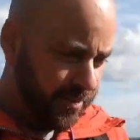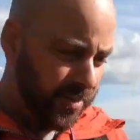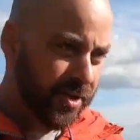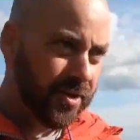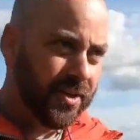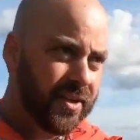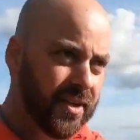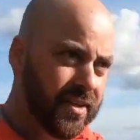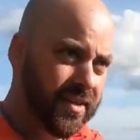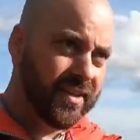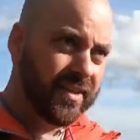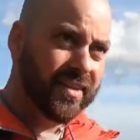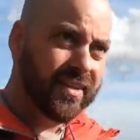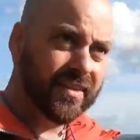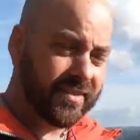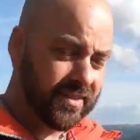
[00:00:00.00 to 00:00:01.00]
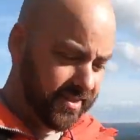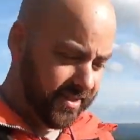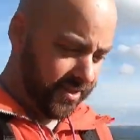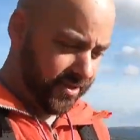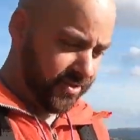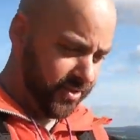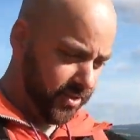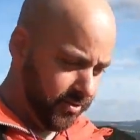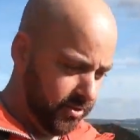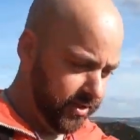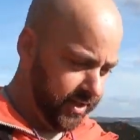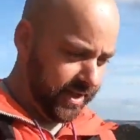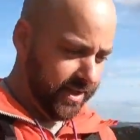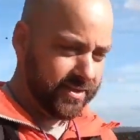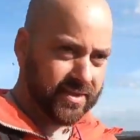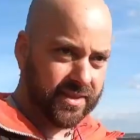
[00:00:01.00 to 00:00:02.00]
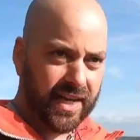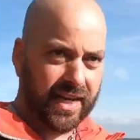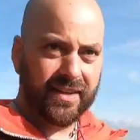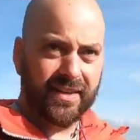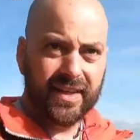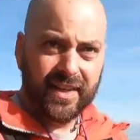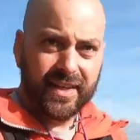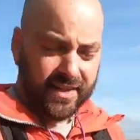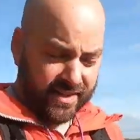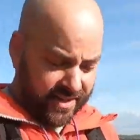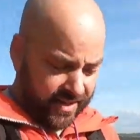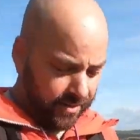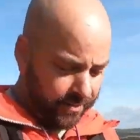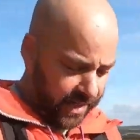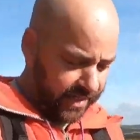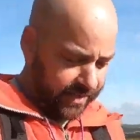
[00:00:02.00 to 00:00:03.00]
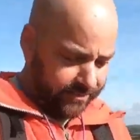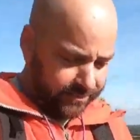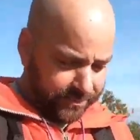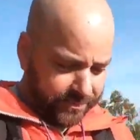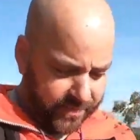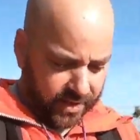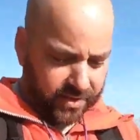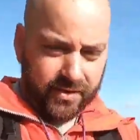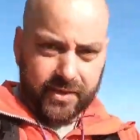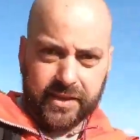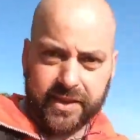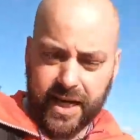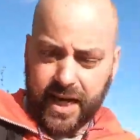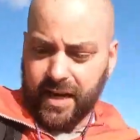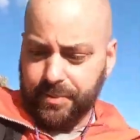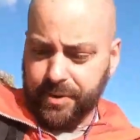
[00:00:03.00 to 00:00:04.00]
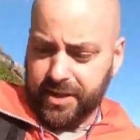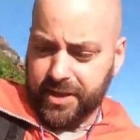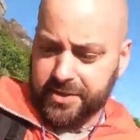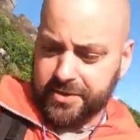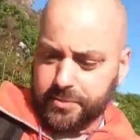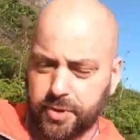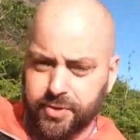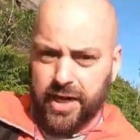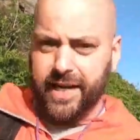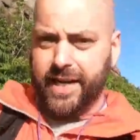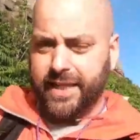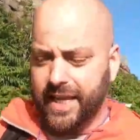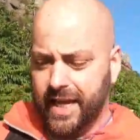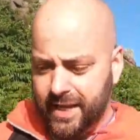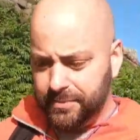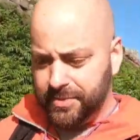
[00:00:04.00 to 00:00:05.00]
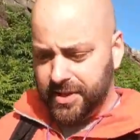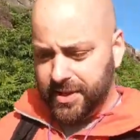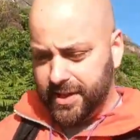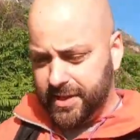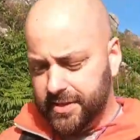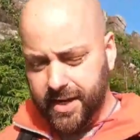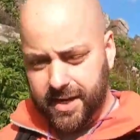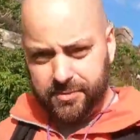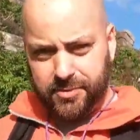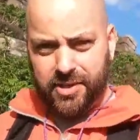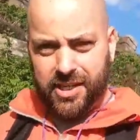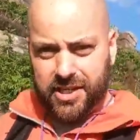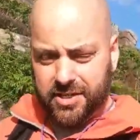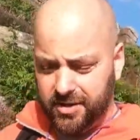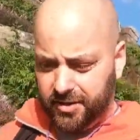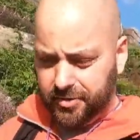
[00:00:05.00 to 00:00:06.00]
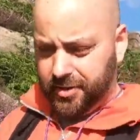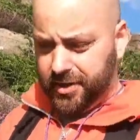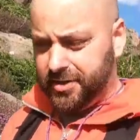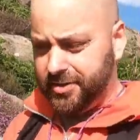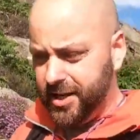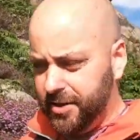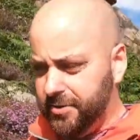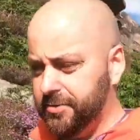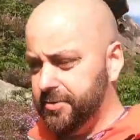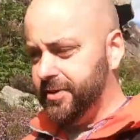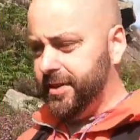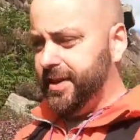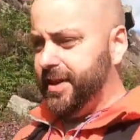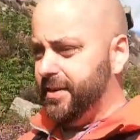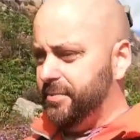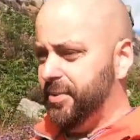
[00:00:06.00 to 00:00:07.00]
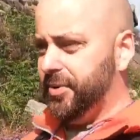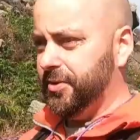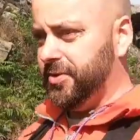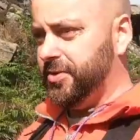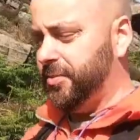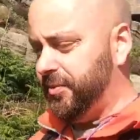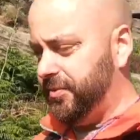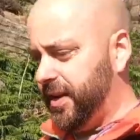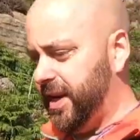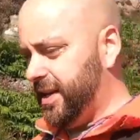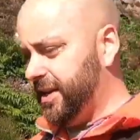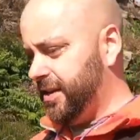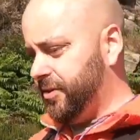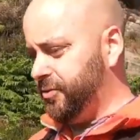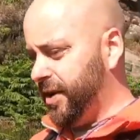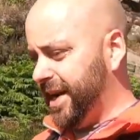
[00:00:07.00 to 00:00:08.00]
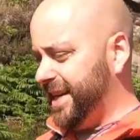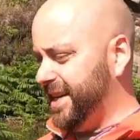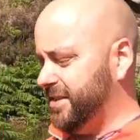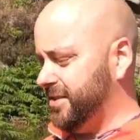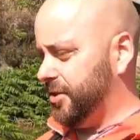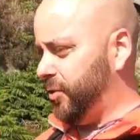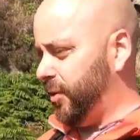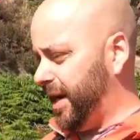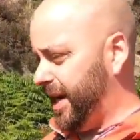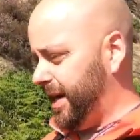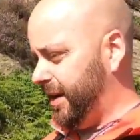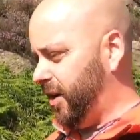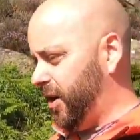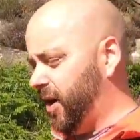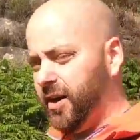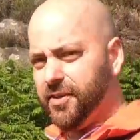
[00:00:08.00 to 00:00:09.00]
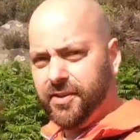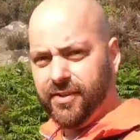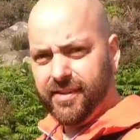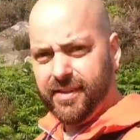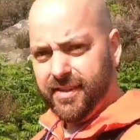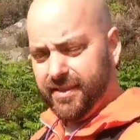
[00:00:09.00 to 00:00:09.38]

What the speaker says: but there's not a soul here today. I mean, on the Curbar there's some great climbs. It's traditional gritstone, but to be fair, the grades are quite hard.